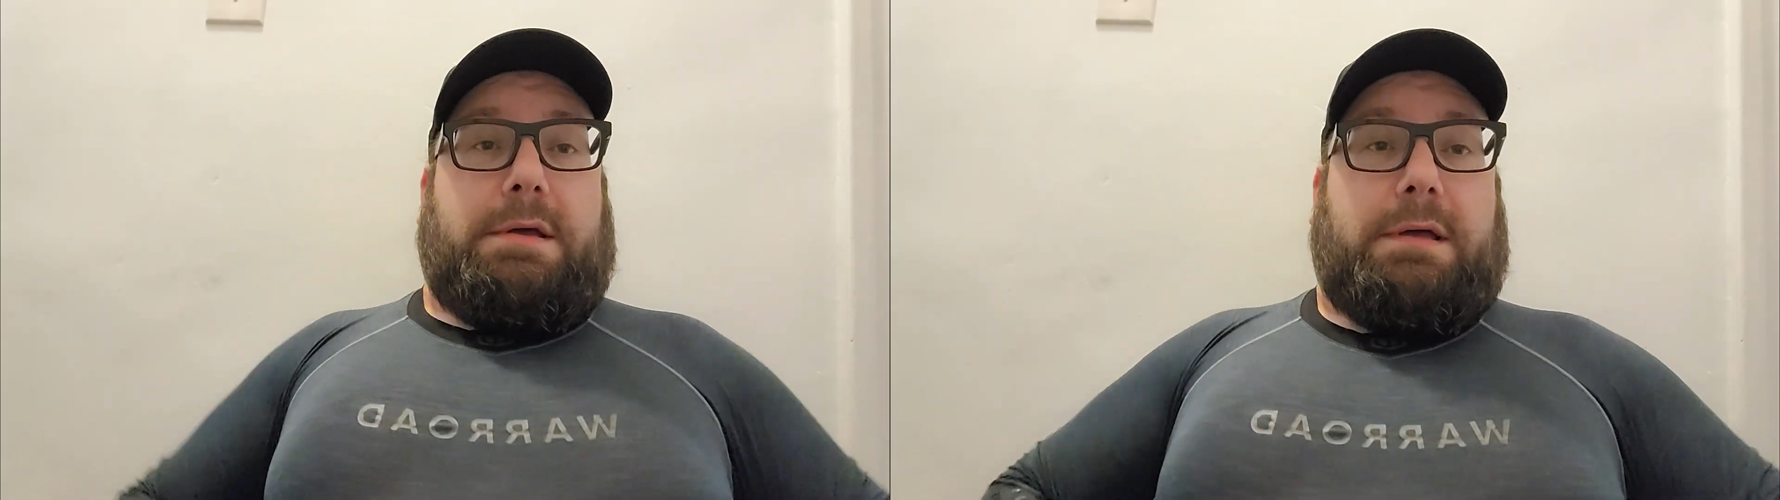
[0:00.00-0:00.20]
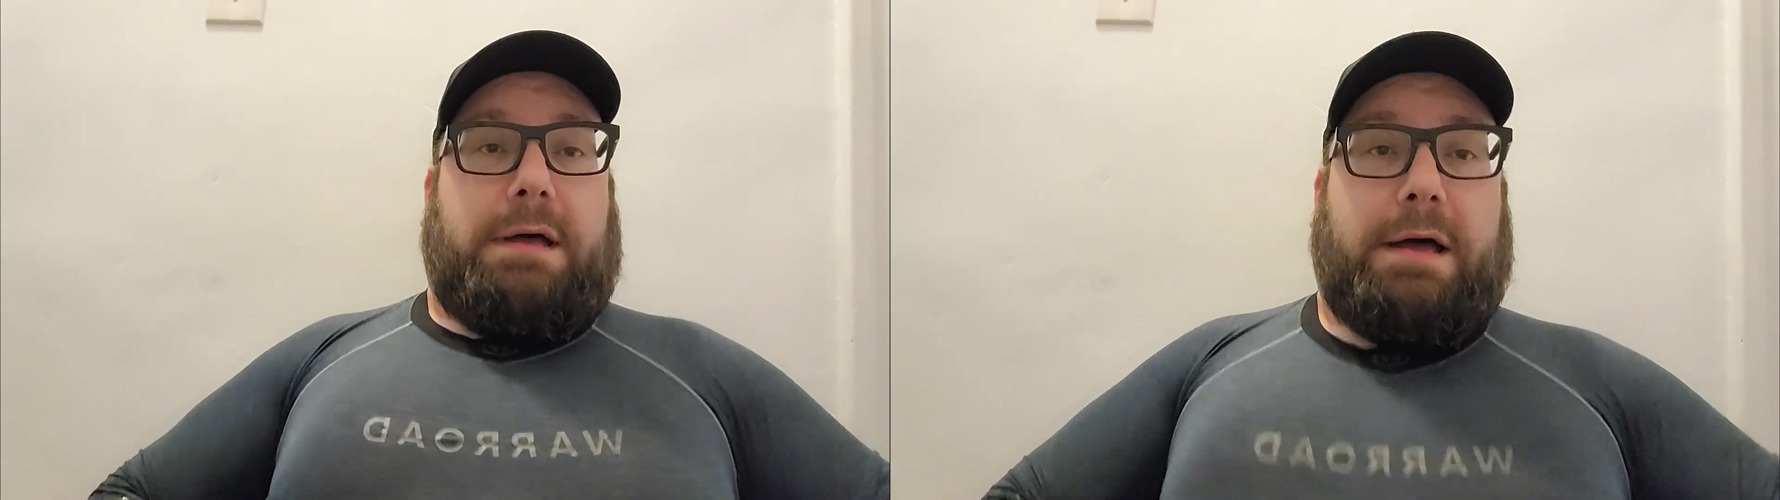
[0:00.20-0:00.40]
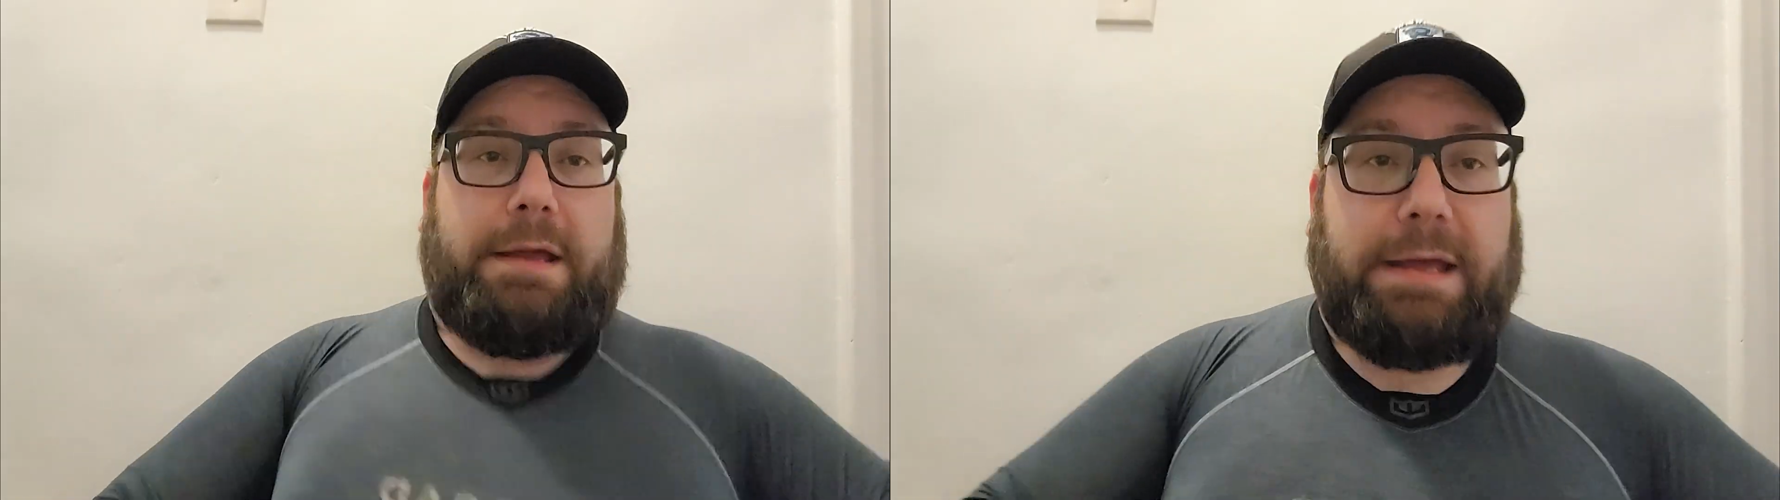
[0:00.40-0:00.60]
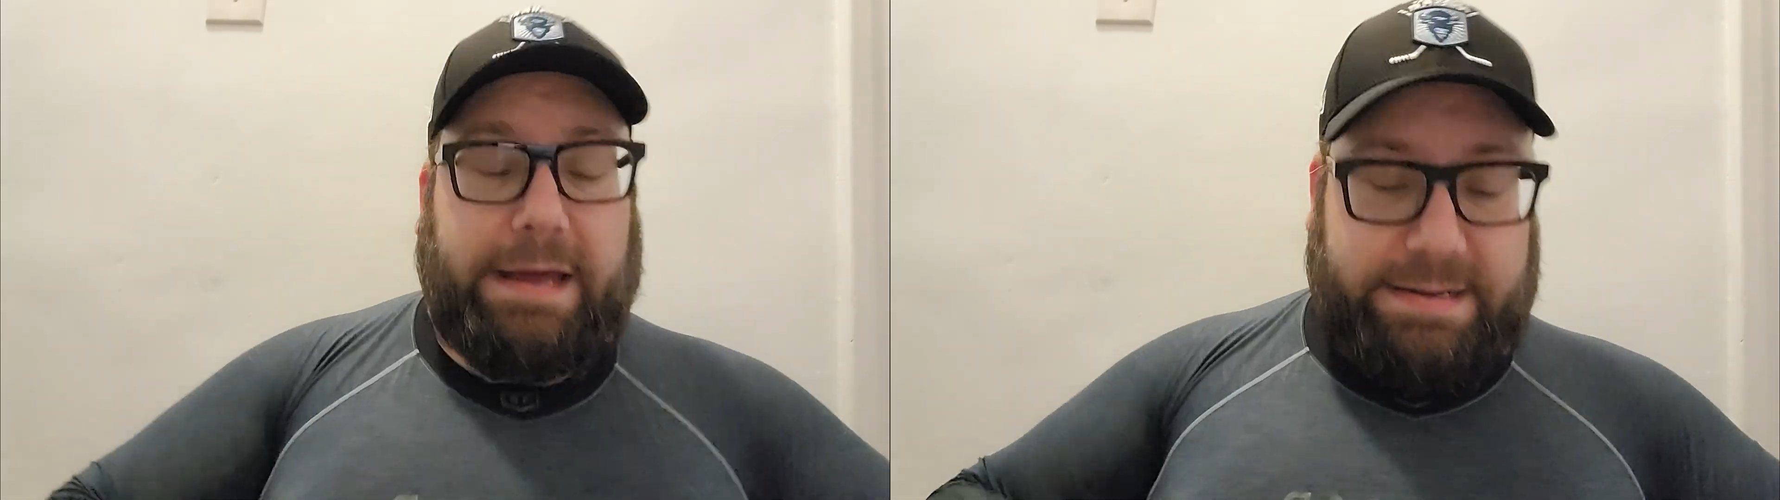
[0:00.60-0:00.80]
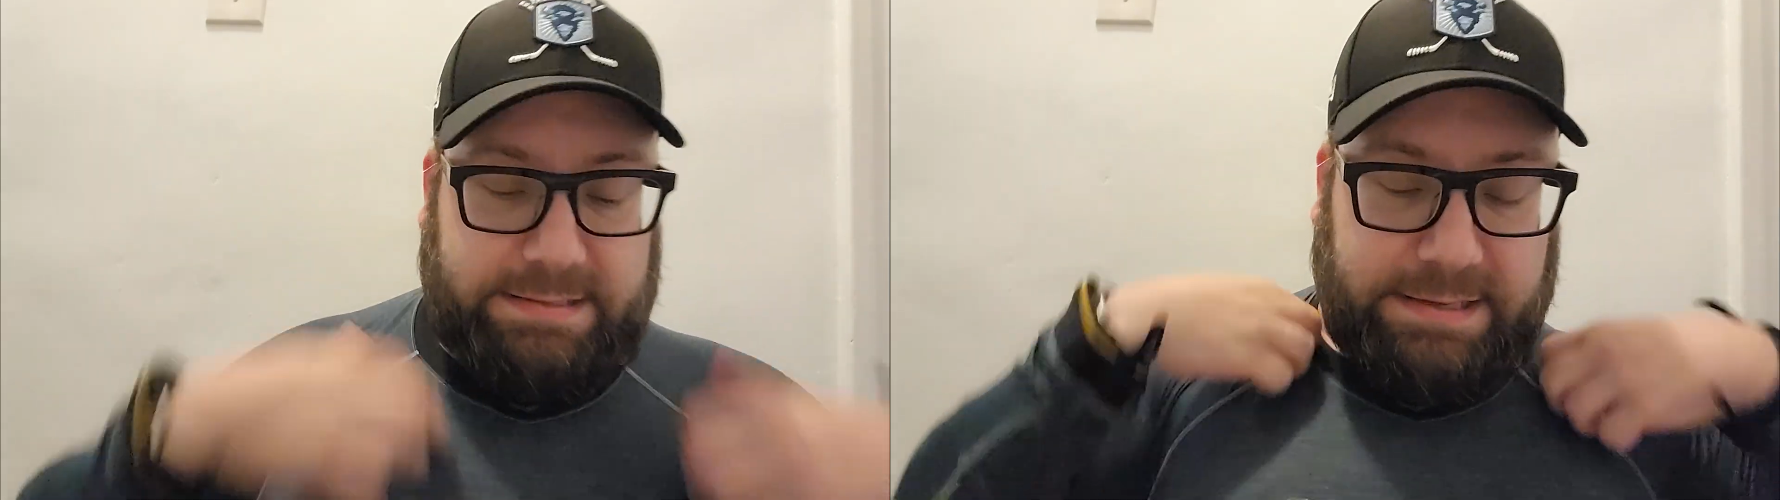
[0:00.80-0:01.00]
You can
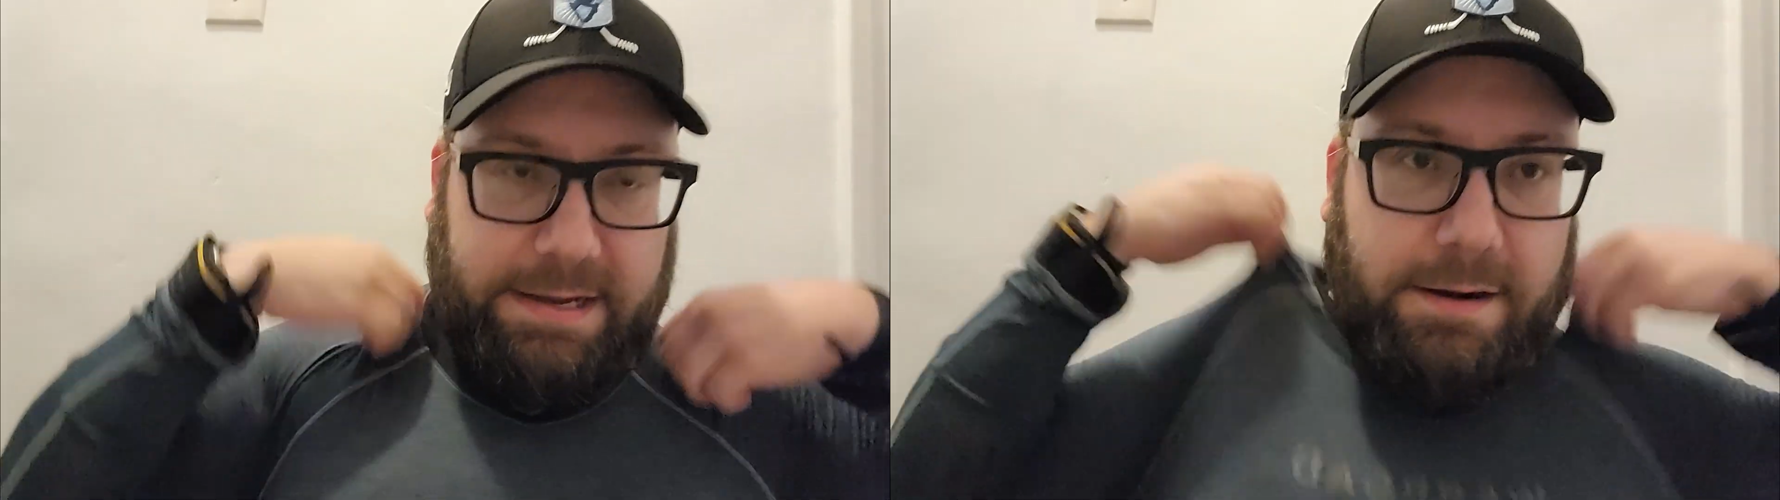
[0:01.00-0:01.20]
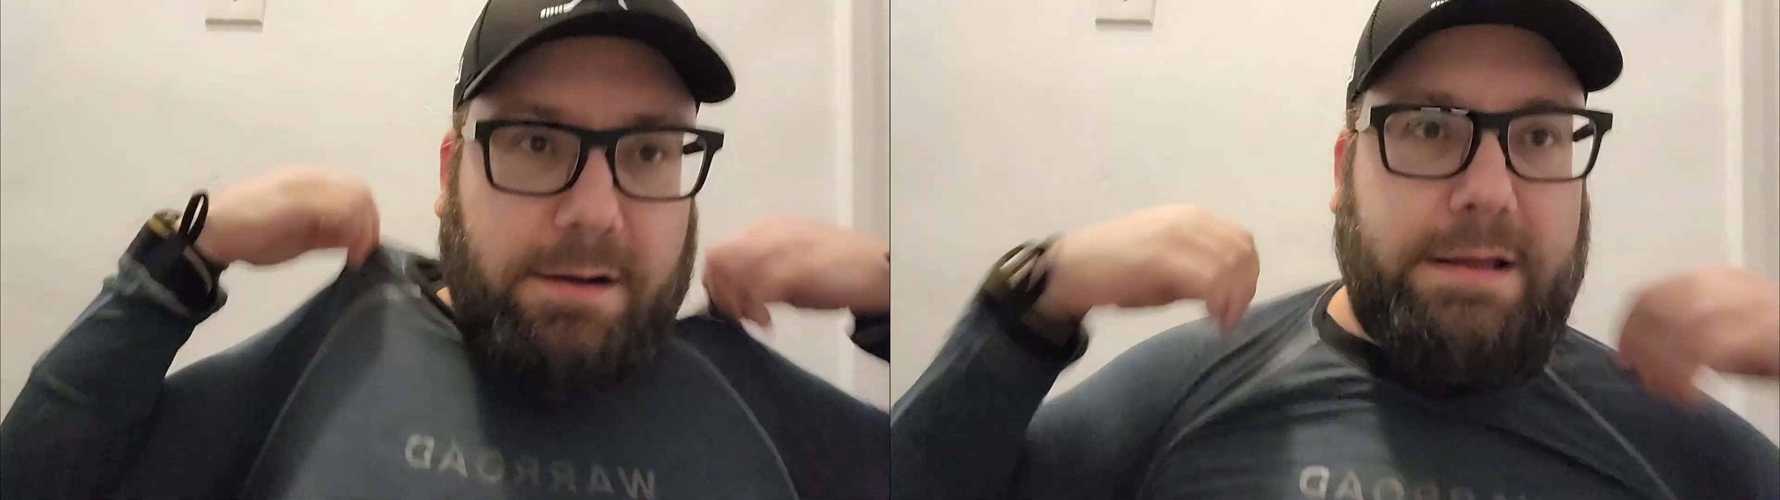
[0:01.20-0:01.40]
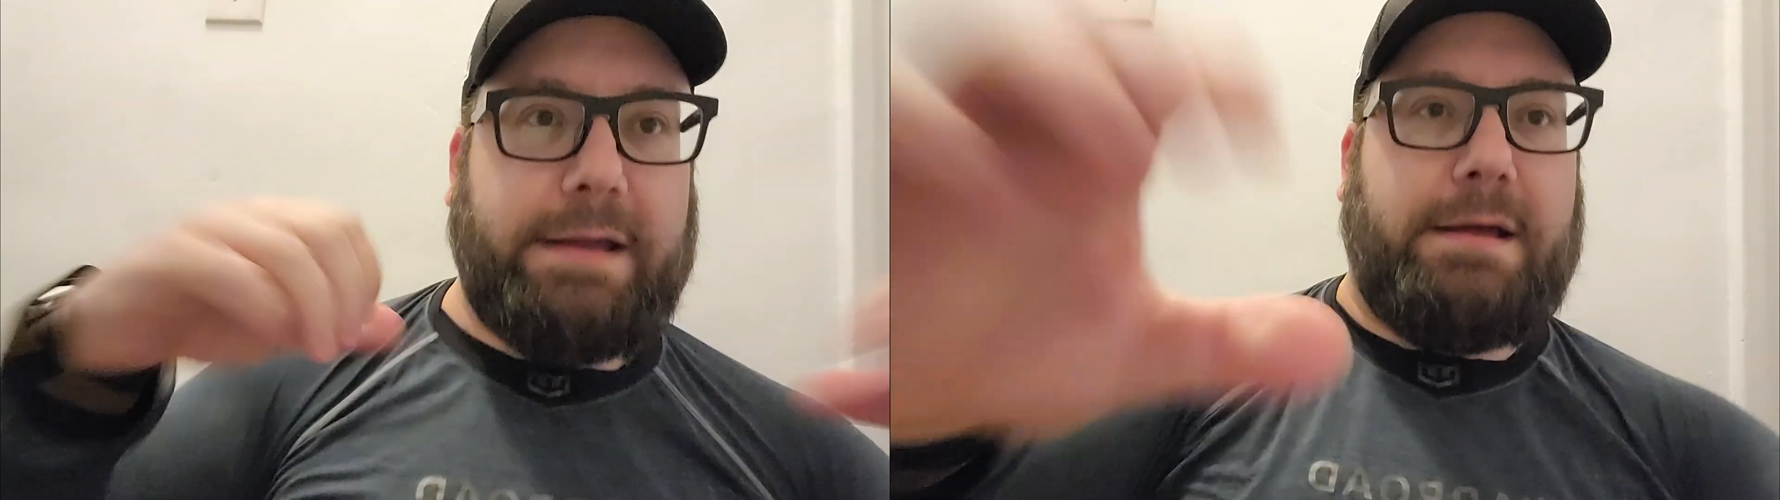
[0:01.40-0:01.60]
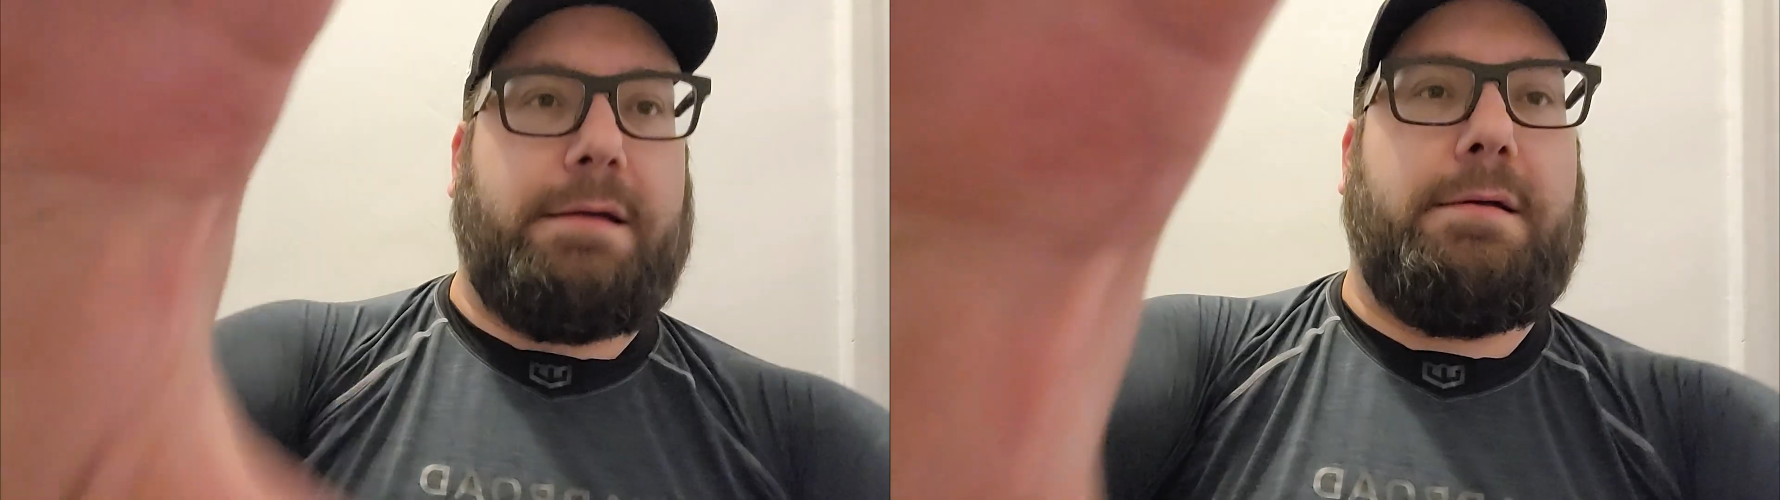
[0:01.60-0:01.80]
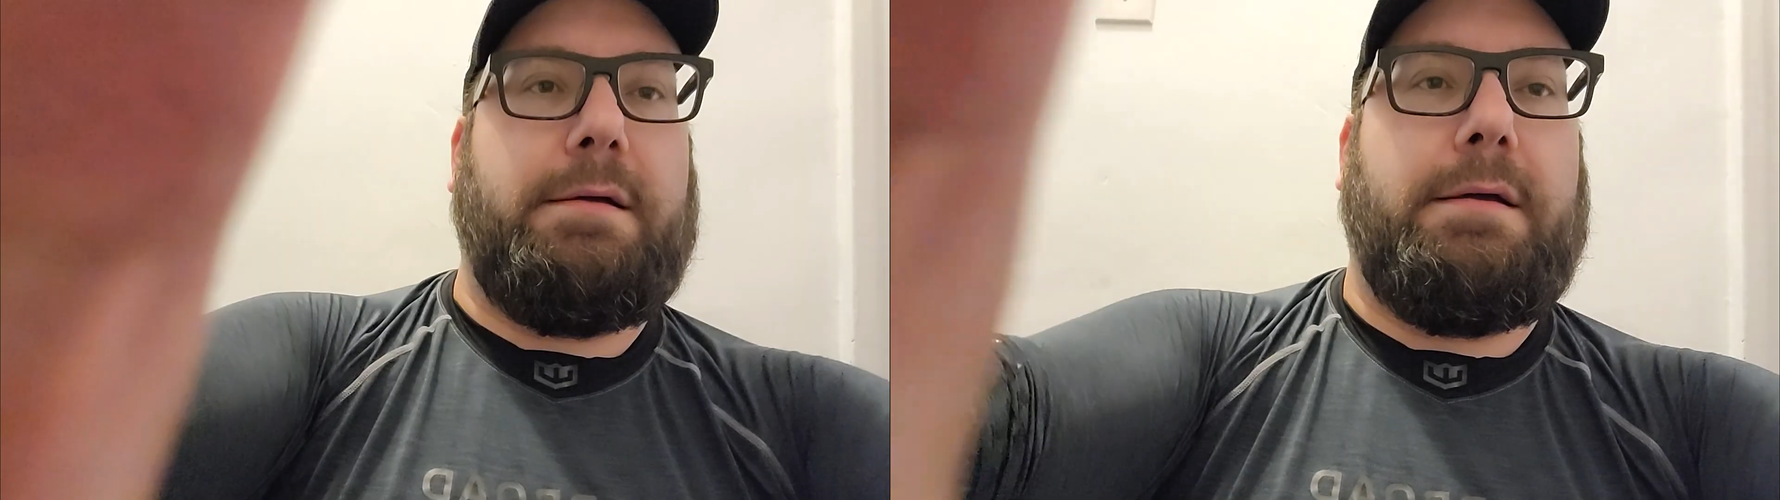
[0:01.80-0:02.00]
kind of see here, I'll kind of